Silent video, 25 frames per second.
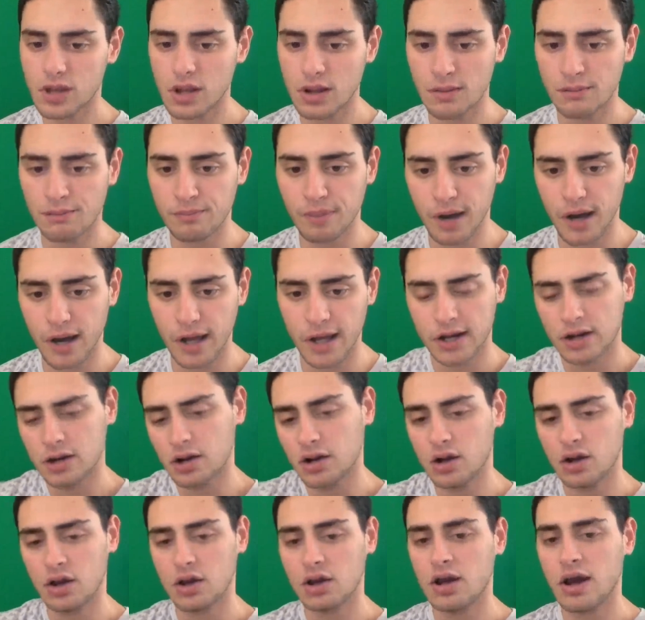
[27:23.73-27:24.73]
But
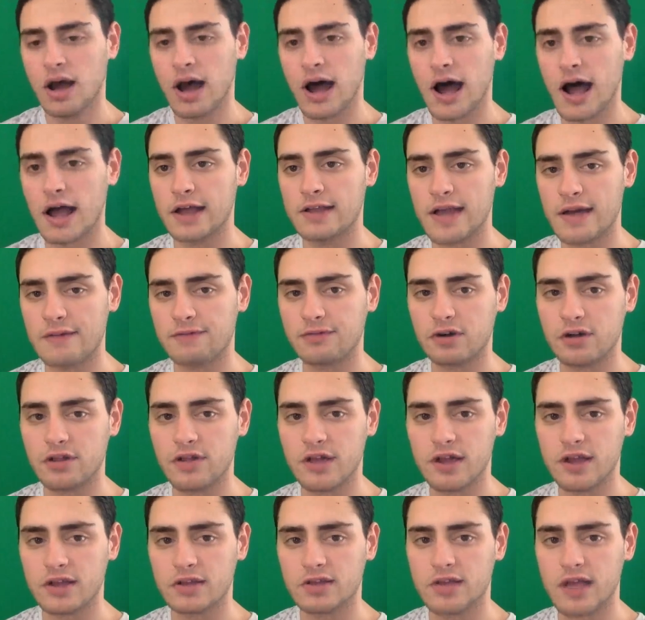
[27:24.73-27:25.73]
I definitely
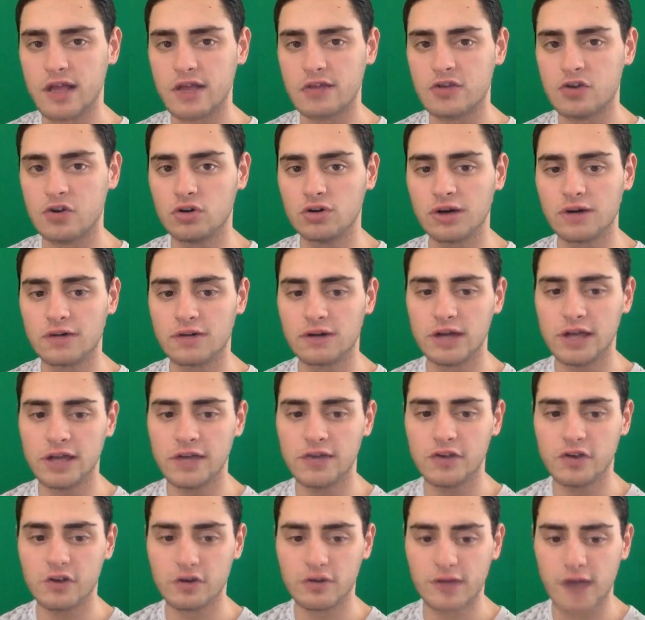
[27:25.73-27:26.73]
think that Duke will have an
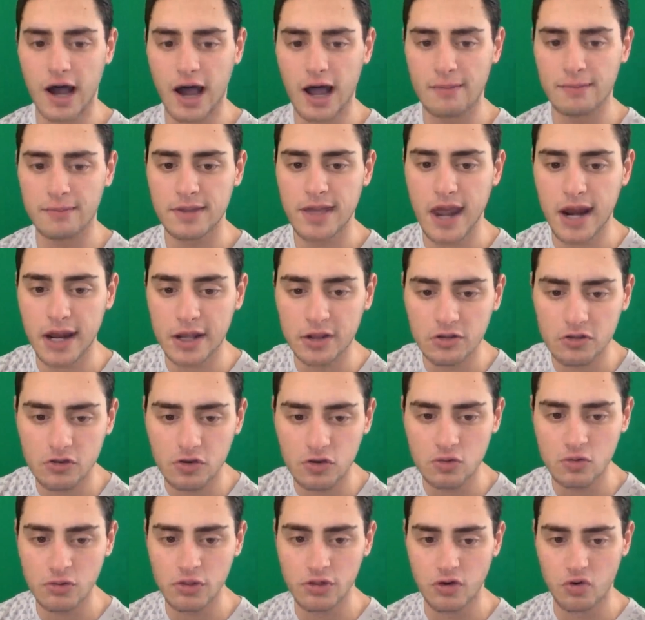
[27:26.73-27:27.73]
easier time getting
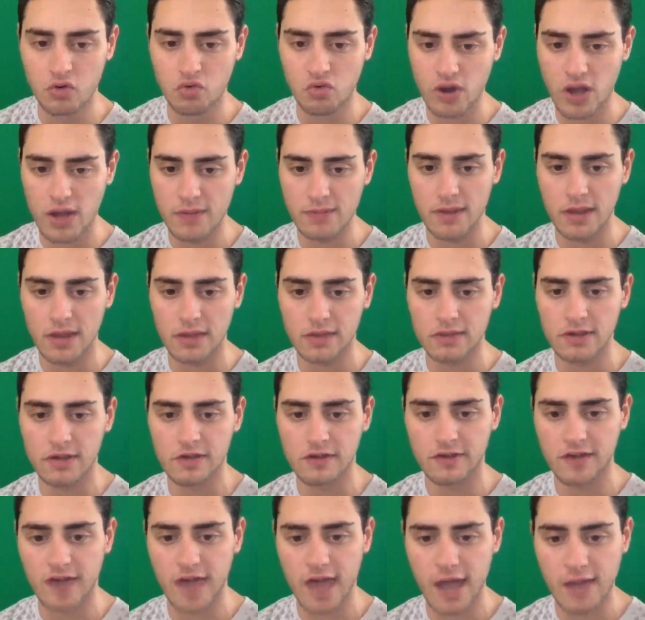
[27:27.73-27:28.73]
to the rim in
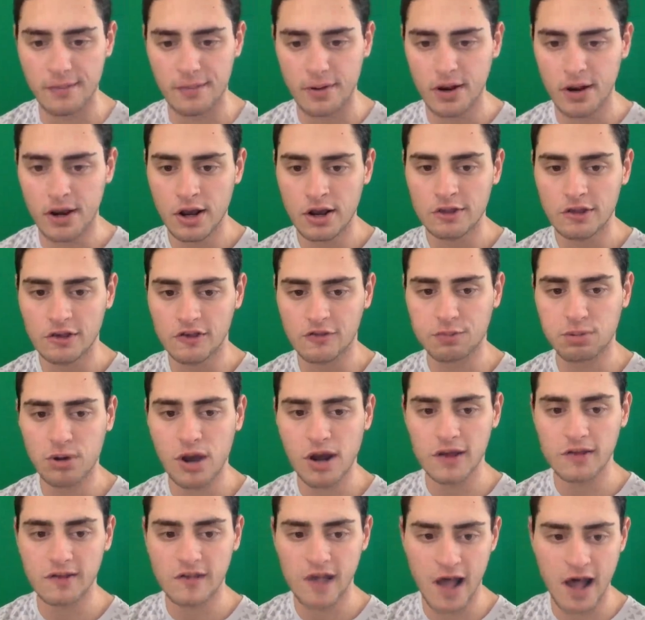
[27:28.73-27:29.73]
this game. The
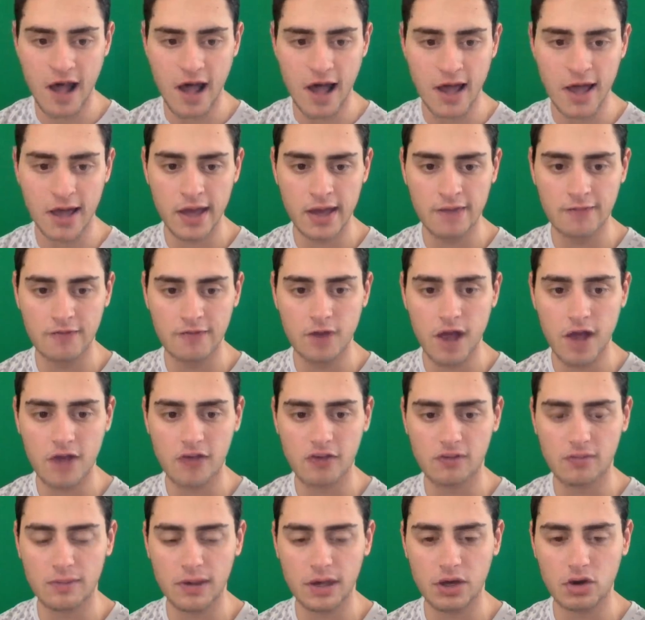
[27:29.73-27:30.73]
spread is high. If you
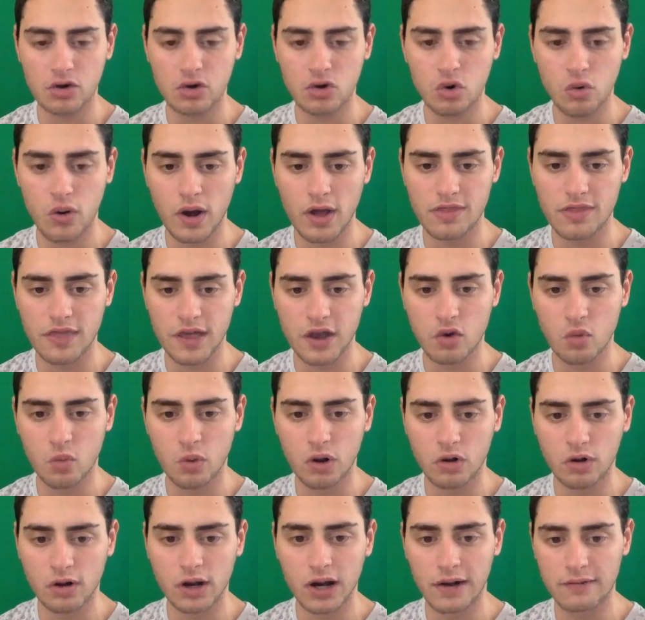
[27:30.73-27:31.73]
ask me who I think
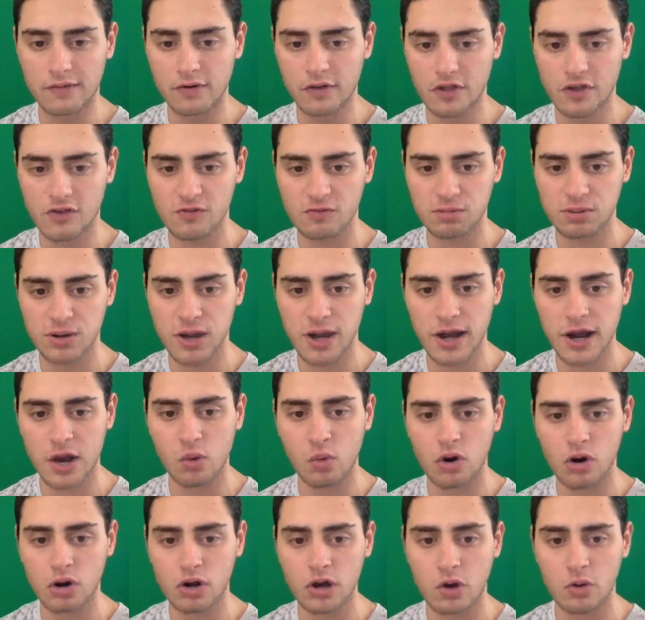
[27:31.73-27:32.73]
will cover the spread, I
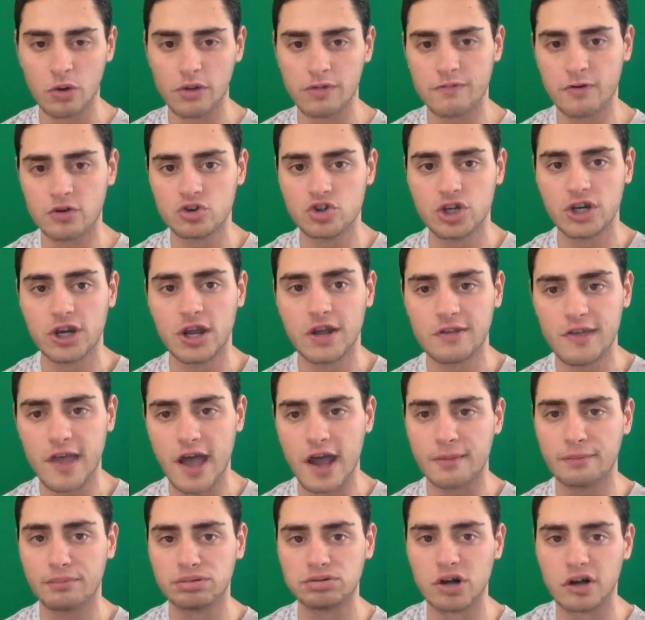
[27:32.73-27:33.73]
will go with Virginia
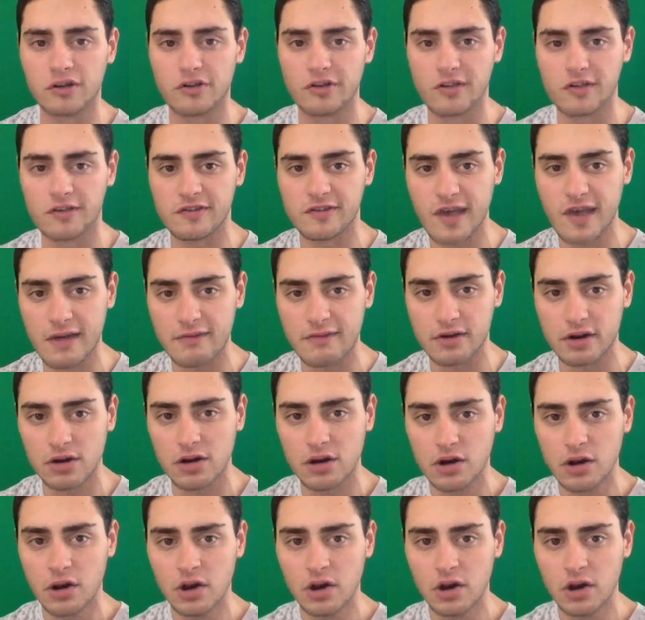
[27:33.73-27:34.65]
Tech plus the 7.